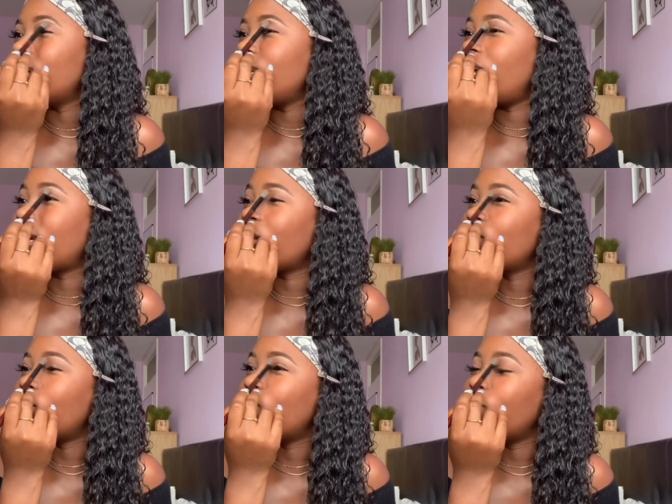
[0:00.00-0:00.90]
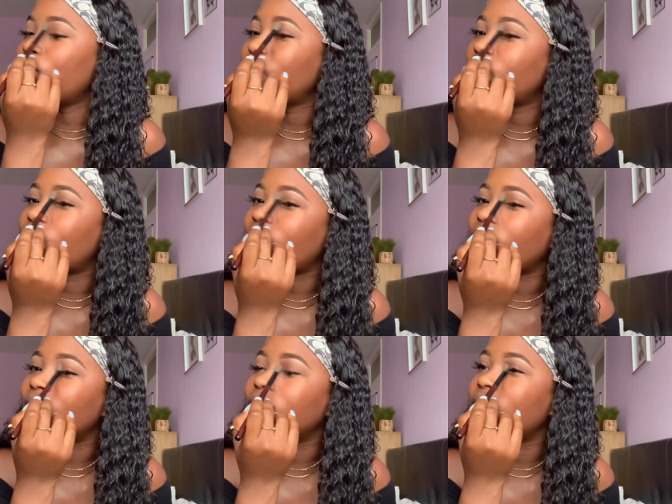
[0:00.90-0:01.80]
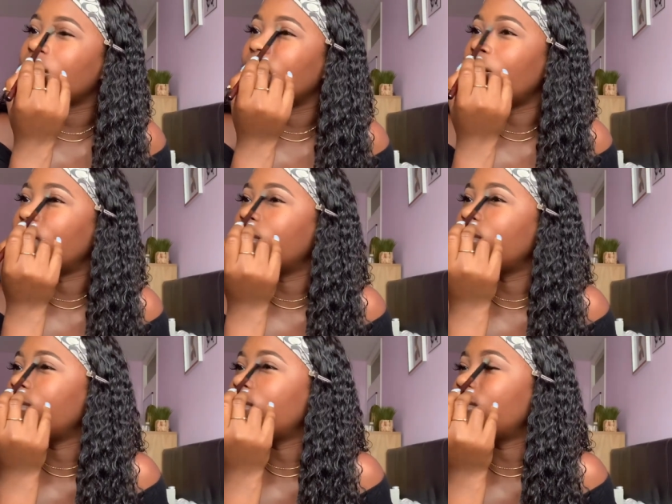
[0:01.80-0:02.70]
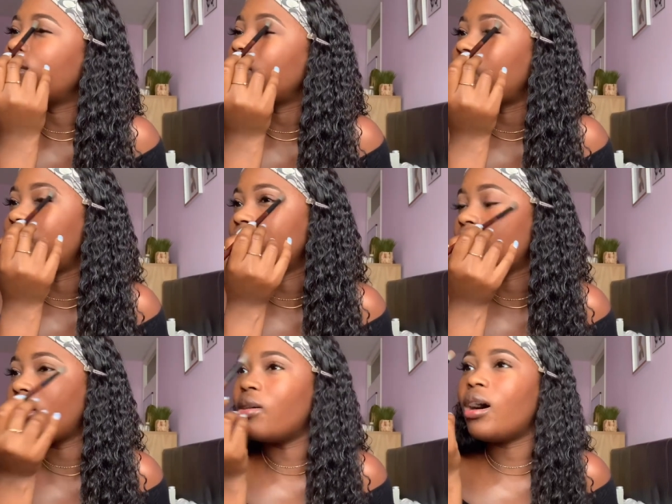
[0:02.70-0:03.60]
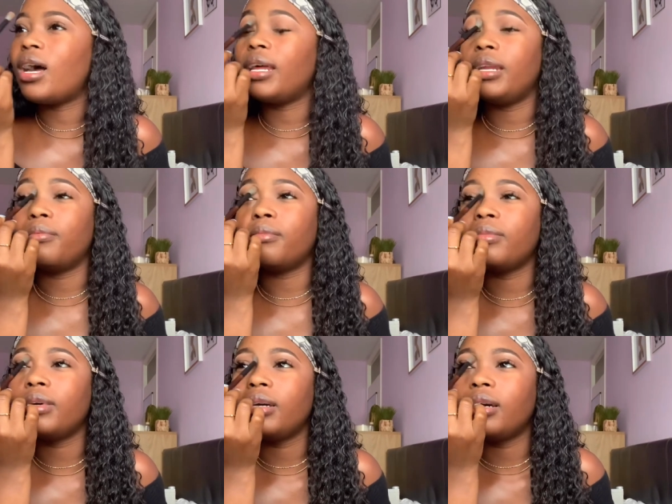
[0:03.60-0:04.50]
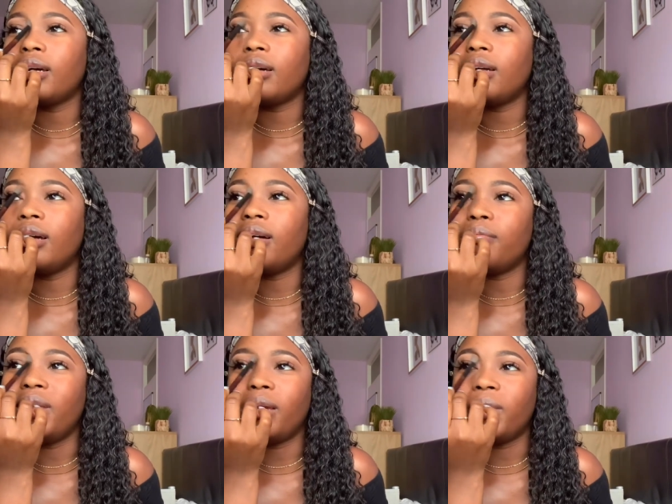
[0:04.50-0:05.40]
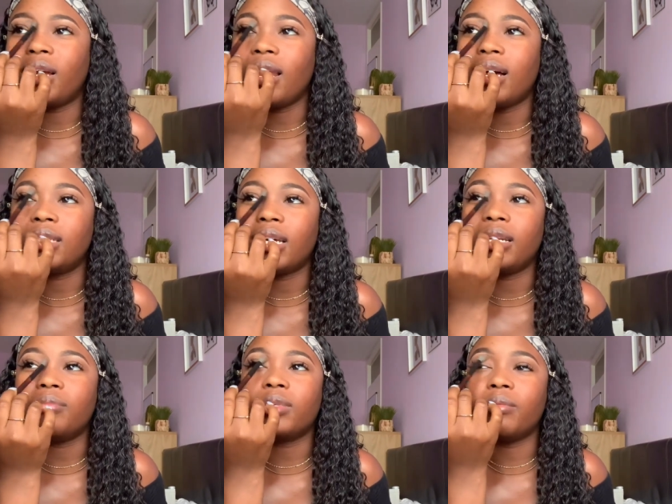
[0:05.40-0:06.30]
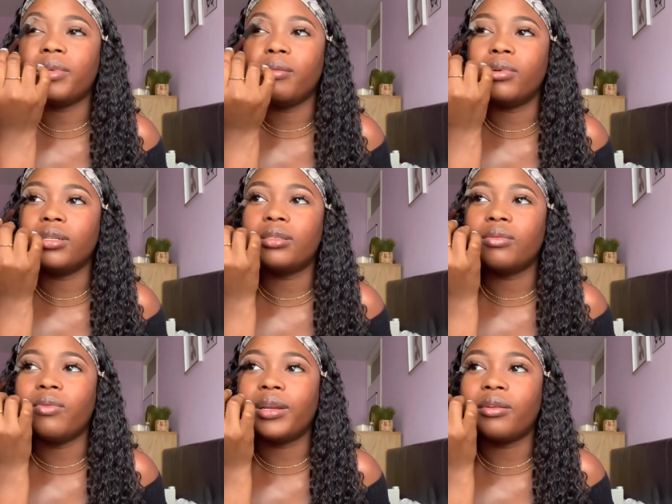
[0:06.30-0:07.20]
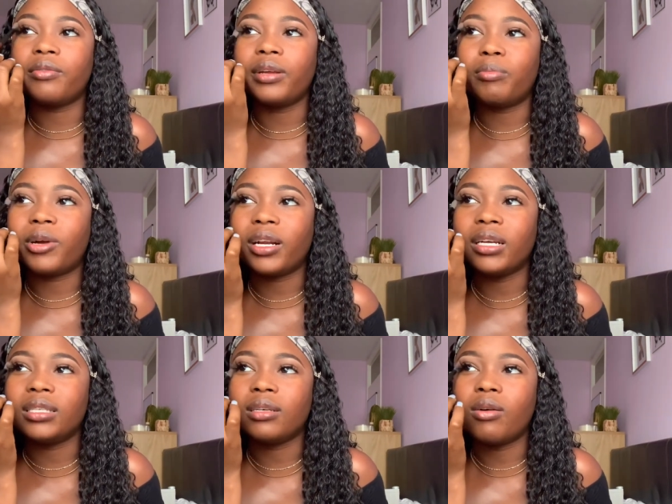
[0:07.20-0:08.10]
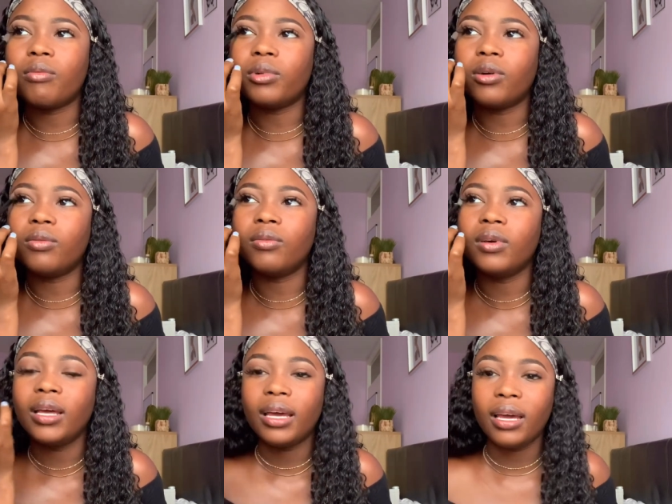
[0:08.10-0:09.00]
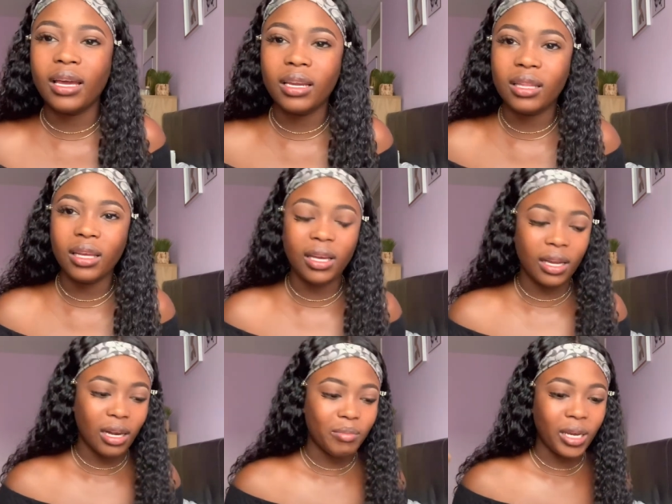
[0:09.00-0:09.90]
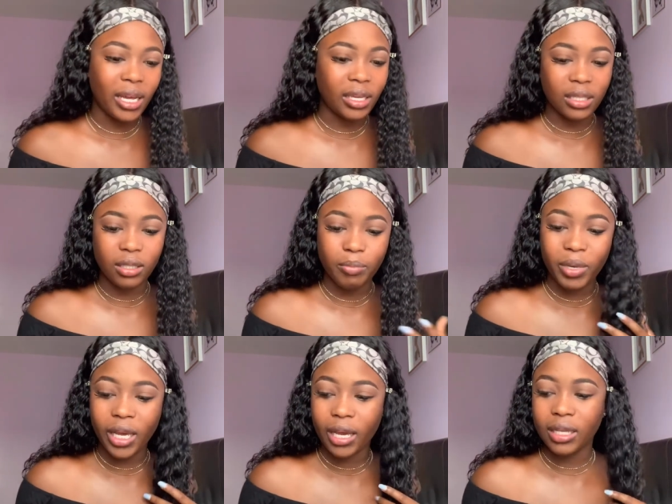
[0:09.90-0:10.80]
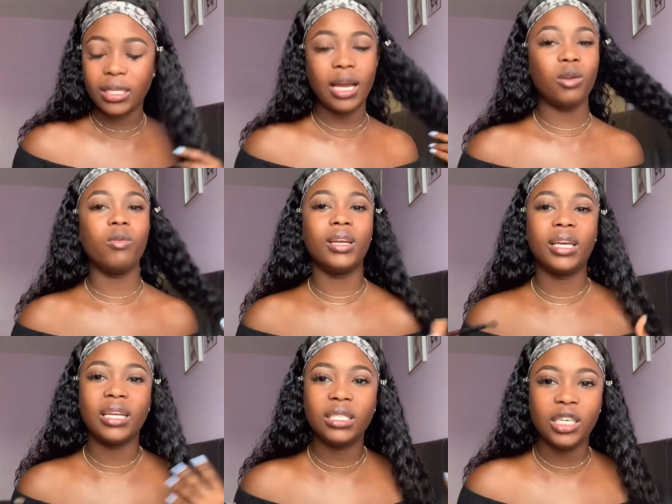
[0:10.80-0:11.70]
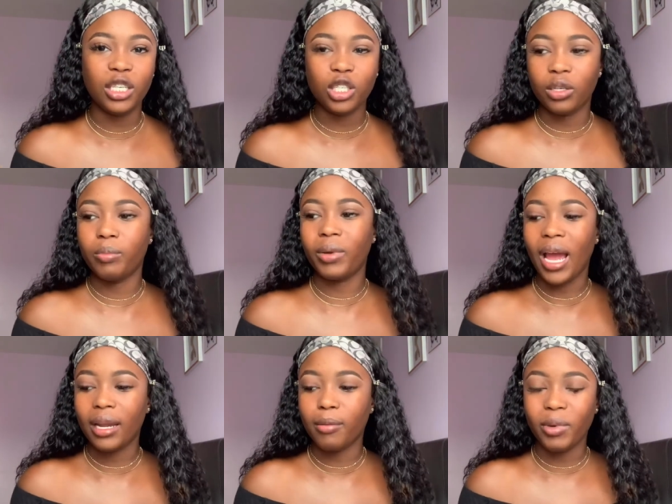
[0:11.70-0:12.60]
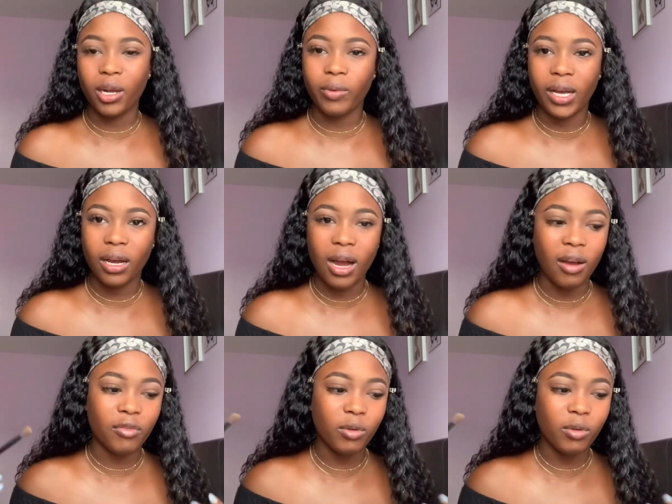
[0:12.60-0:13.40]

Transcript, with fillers: Like, you know how when people pregnant, them obviously got all of them baby class and them something there, but when the real pregnancy come now, anything can happen. Like, it, the pain is like no one can teach you the kind of pain where you're gonna have.